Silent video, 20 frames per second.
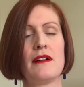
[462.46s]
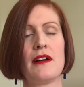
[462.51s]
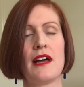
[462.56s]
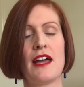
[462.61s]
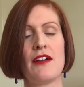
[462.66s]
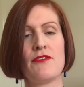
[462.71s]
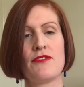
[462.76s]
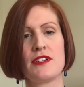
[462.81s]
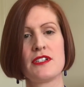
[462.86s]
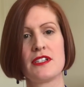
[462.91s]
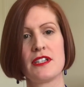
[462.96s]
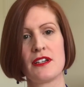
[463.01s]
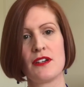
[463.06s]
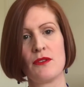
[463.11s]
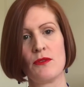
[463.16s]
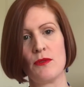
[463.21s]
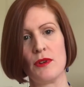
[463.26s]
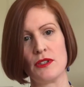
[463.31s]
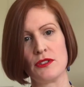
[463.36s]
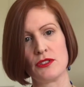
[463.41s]
every
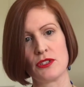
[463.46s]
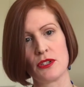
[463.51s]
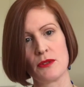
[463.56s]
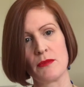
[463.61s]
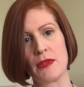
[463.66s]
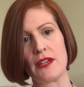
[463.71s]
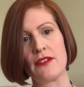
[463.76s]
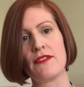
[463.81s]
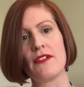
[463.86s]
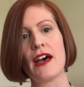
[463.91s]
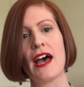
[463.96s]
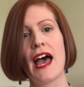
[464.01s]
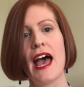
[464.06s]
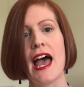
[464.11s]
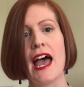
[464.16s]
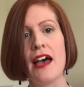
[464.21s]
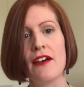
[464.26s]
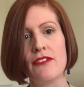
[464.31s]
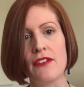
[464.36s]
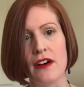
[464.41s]
single one took me
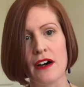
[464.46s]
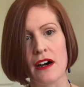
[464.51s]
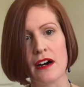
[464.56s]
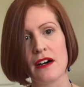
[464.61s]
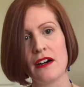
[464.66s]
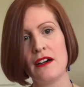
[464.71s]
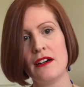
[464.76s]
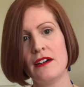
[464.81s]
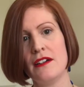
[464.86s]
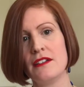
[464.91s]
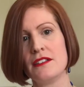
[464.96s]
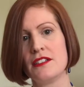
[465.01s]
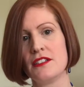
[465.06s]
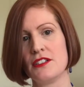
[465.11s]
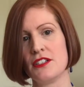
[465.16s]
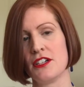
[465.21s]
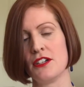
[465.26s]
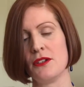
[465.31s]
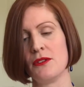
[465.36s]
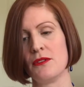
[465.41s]
forever to
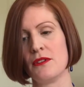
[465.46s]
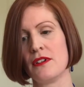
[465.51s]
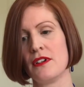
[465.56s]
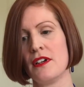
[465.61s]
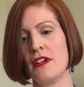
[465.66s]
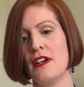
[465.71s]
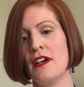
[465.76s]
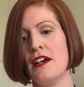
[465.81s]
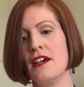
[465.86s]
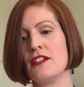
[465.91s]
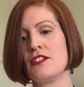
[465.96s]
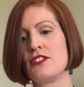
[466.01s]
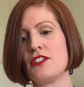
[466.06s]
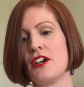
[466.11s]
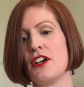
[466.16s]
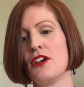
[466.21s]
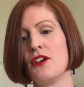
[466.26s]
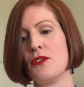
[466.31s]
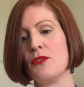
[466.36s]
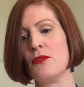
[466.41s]
do.
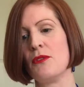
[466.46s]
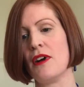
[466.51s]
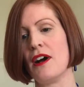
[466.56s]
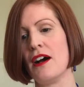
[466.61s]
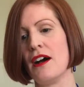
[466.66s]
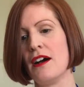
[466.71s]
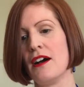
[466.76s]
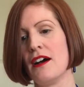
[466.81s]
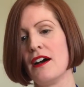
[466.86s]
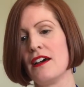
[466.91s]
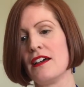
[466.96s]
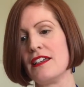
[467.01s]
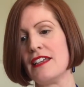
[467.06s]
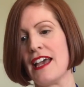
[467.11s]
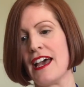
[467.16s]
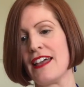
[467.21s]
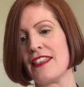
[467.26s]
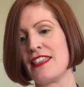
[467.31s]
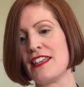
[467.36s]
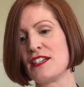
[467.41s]
So
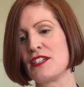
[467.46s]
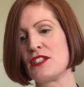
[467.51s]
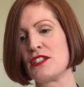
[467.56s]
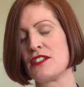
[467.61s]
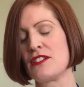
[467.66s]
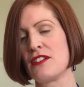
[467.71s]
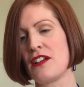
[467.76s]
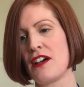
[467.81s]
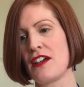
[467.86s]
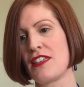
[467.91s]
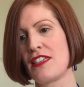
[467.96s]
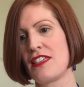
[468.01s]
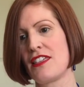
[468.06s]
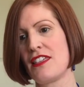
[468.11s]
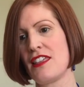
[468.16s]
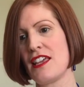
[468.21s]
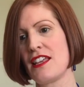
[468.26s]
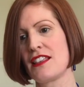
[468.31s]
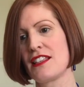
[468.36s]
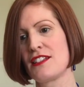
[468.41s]
yeah, I
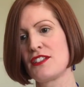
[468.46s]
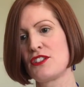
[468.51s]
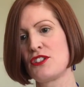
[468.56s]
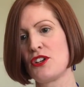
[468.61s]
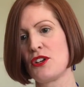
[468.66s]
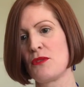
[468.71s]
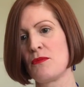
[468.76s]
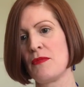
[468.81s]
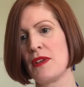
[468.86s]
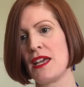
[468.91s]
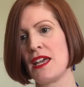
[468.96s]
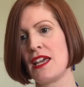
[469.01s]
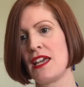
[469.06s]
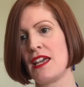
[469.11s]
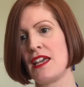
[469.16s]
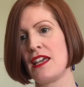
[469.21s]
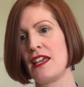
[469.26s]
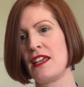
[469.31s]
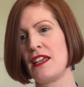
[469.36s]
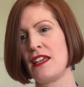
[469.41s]
think this took
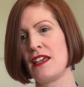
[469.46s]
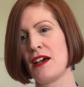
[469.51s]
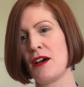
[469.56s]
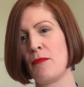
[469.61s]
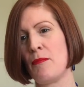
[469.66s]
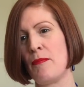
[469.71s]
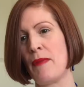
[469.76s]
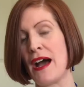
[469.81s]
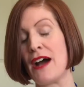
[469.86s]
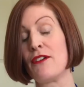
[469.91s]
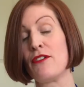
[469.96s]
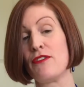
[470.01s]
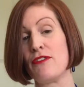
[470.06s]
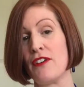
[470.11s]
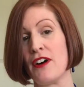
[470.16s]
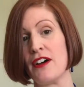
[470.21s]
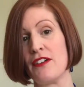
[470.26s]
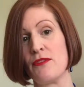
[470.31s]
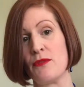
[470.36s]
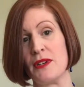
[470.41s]
me about
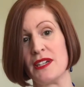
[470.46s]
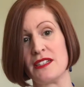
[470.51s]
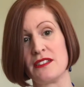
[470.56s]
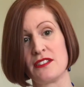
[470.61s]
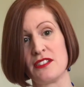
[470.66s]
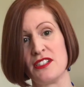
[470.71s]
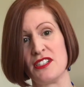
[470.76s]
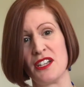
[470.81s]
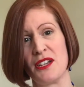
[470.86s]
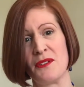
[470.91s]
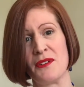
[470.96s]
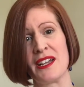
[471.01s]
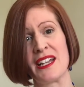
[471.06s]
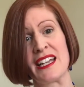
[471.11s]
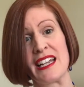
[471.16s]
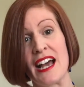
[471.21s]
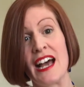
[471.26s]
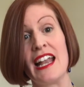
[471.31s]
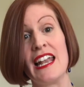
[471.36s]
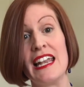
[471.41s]
5 weeks to do,
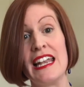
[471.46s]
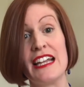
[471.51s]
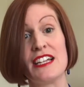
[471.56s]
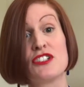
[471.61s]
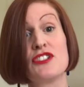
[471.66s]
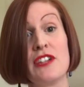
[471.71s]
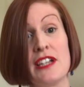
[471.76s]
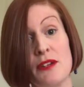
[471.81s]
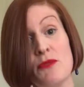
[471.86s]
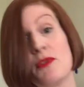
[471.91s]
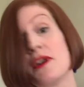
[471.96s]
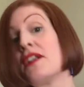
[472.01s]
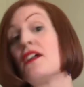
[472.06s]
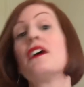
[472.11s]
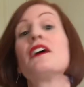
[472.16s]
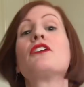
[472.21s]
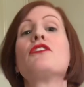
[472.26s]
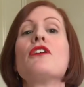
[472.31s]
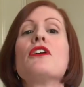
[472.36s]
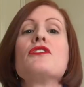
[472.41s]
and literally when
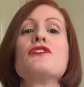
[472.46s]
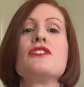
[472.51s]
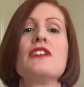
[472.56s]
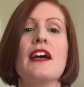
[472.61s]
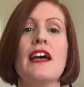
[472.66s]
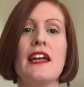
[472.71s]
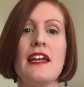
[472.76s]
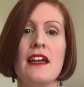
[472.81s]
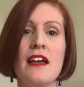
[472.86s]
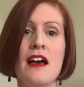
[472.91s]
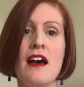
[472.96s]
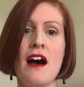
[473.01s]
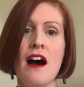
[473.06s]
I crochet